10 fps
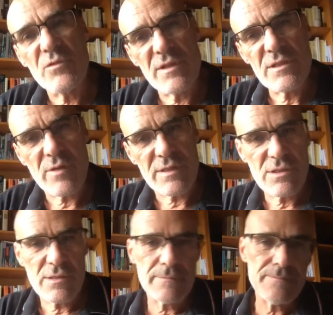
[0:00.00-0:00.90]
this
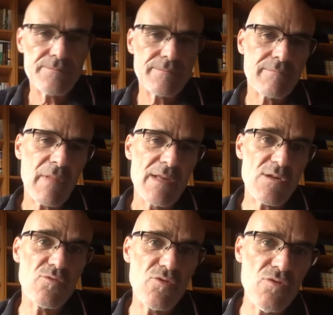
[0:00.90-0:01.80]
question.
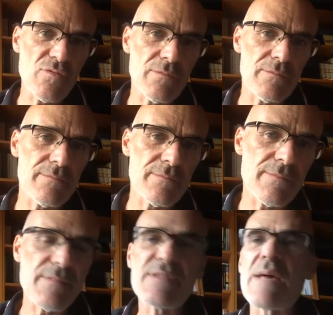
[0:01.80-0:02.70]
So two
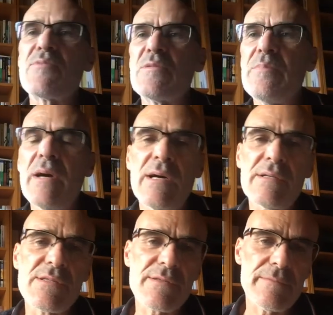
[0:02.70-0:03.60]
separate
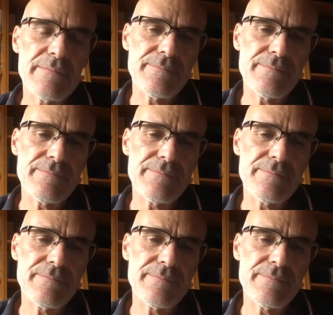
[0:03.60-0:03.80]
parts,